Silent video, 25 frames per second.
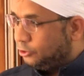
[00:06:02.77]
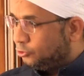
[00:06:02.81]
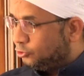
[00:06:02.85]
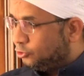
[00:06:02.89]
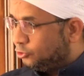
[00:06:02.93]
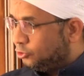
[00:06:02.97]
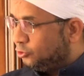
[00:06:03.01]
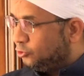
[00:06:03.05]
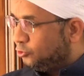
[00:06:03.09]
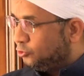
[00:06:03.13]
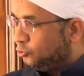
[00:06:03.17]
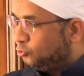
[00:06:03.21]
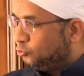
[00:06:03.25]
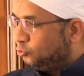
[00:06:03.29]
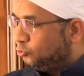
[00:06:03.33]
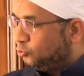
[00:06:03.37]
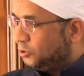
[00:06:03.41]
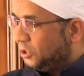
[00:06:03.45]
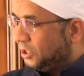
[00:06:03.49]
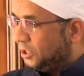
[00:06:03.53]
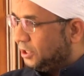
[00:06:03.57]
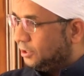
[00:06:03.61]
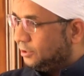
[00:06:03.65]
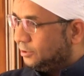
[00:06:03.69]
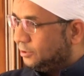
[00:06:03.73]
you join, you do
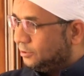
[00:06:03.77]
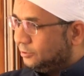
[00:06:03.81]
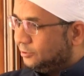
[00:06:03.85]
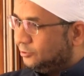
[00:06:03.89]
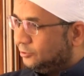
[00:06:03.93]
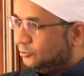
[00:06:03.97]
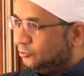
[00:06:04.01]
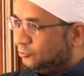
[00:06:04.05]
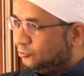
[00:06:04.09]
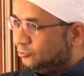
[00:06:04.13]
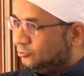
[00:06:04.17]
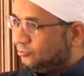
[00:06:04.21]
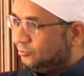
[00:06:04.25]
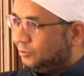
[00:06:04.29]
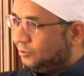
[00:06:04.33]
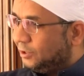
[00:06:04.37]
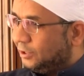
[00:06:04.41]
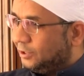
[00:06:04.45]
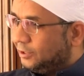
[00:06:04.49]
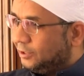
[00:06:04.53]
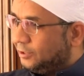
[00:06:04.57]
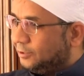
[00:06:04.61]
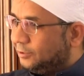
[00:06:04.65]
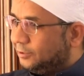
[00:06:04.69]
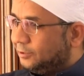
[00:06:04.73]
the, you know,
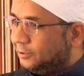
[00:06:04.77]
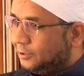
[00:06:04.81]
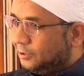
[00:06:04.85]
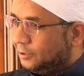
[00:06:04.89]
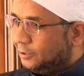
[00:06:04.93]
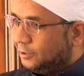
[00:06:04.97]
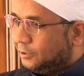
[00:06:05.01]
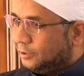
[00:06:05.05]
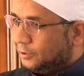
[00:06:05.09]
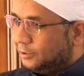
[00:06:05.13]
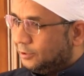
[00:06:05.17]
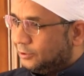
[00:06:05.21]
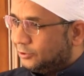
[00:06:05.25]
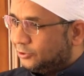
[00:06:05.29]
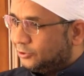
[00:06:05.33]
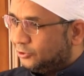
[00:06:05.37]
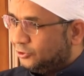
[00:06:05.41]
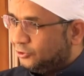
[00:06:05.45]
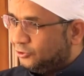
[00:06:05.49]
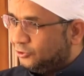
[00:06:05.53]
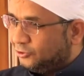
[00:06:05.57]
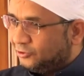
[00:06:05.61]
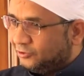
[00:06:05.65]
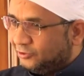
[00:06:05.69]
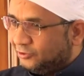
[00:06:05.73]
uh,
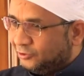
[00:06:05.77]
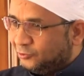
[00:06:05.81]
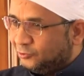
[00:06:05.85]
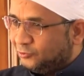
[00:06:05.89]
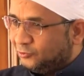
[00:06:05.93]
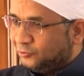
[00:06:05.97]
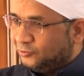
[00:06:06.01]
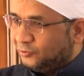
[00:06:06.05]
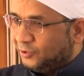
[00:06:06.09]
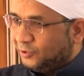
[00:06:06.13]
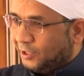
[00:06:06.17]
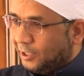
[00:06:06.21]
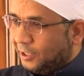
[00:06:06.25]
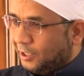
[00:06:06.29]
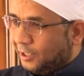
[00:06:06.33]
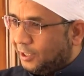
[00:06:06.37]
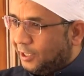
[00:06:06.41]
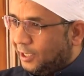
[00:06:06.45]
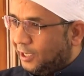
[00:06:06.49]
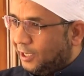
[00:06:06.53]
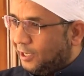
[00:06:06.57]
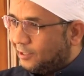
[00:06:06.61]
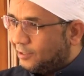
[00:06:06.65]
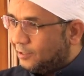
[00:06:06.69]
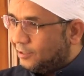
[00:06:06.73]
share, you know, uh,
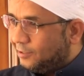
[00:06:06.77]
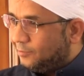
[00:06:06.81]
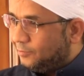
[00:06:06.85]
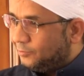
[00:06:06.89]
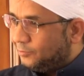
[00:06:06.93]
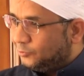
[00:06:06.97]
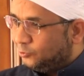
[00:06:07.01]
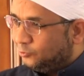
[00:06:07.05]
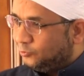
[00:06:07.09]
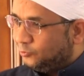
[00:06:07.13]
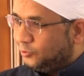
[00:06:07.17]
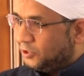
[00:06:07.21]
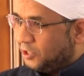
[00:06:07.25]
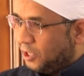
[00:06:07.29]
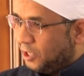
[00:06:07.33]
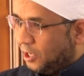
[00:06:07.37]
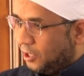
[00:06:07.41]
haram, doing